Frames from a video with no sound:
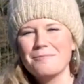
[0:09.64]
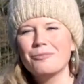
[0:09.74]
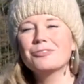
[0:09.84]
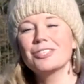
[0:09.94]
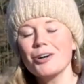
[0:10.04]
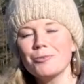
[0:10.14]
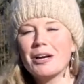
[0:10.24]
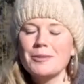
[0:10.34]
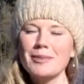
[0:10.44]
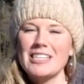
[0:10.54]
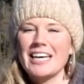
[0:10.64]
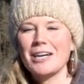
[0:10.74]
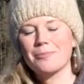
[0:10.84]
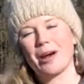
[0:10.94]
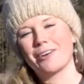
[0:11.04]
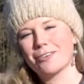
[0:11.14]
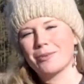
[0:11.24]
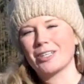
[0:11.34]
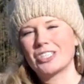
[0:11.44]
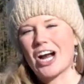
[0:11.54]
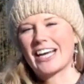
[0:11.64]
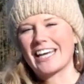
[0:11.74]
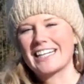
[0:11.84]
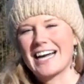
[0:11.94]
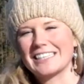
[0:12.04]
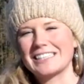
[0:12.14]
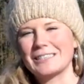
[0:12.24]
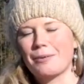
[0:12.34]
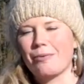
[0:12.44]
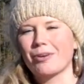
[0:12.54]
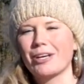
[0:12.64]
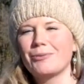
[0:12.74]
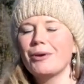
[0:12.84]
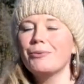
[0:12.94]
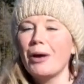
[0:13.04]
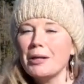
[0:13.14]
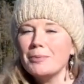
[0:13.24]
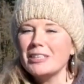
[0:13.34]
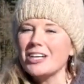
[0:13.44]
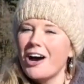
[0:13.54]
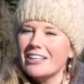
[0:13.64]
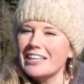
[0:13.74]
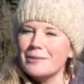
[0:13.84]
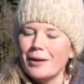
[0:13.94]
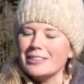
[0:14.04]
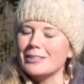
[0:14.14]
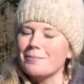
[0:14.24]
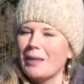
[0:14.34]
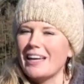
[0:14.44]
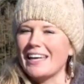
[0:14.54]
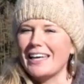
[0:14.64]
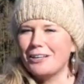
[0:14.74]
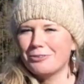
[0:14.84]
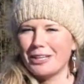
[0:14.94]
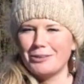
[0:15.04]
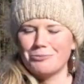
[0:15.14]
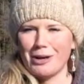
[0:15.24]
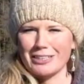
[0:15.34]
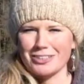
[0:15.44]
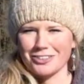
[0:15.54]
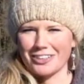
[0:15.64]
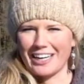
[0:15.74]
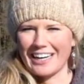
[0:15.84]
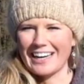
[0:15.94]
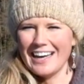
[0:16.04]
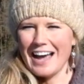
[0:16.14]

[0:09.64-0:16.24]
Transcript: So we're going to be taking a break from our tracking classes, but we will be talking about something equally wintry.